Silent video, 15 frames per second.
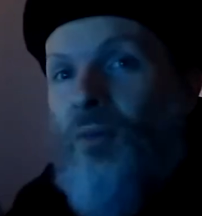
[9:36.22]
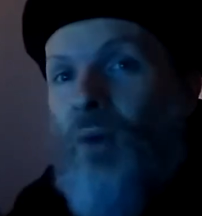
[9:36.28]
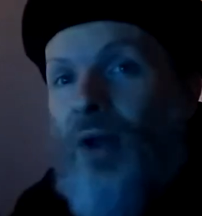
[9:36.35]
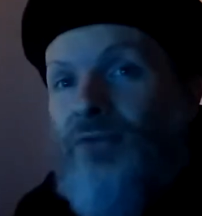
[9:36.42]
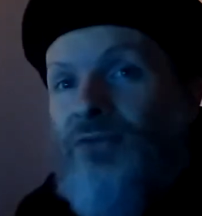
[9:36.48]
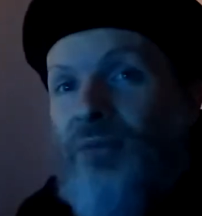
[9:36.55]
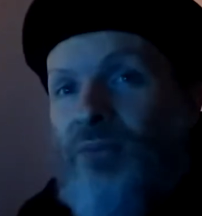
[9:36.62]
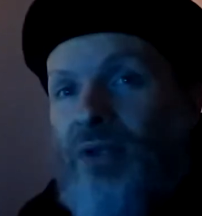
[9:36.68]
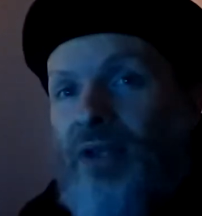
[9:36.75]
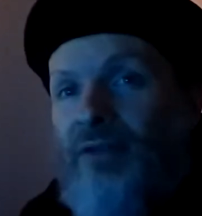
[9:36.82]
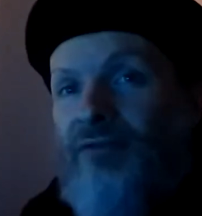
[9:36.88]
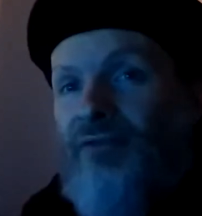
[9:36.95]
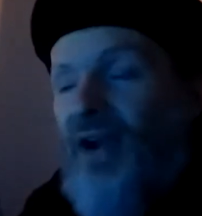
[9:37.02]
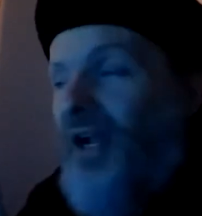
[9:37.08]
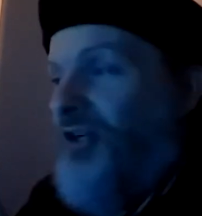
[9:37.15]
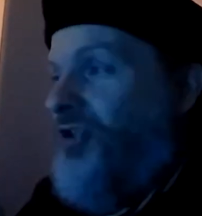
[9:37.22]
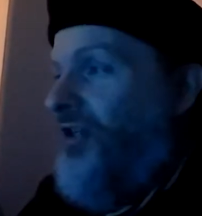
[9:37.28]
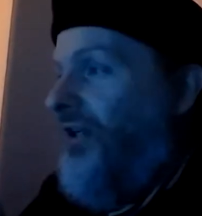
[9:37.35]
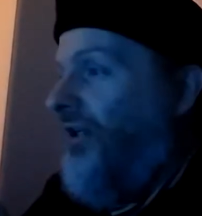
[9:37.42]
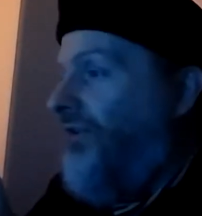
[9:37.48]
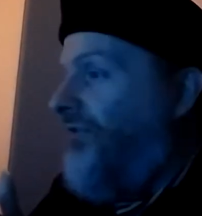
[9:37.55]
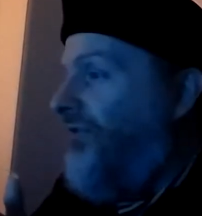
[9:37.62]
Well, some really
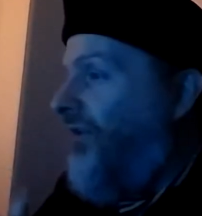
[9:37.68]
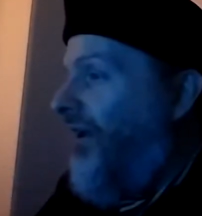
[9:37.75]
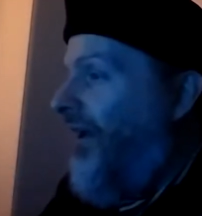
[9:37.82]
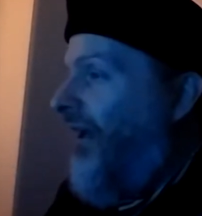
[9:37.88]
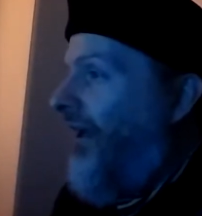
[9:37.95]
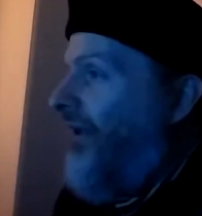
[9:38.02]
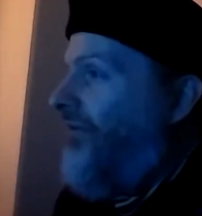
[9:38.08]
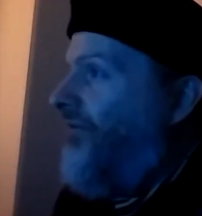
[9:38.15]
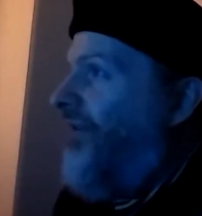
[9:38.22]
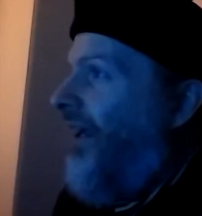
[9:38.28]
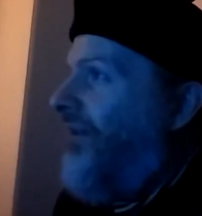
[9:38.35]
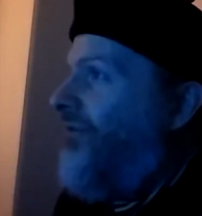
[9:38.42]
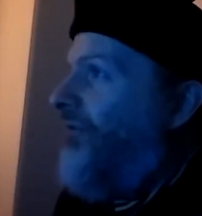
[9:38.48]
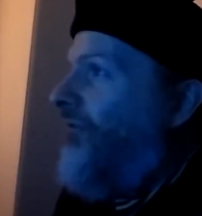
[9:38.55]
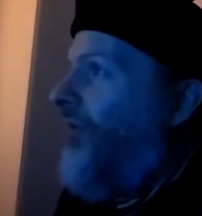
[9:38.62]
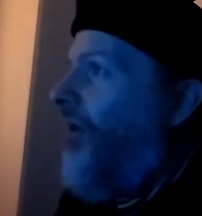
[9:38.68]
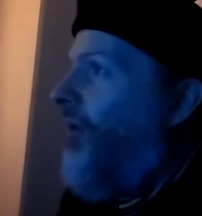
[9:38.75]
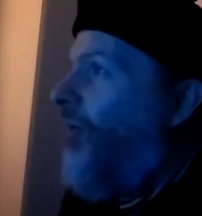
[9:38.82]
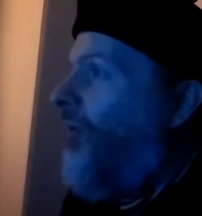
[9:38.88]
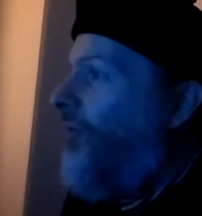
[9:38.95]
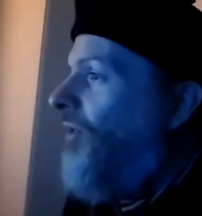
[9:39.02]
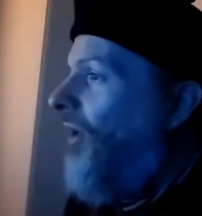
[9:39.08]
fractious uh,
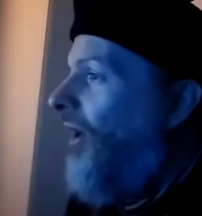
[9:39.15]
saxophone.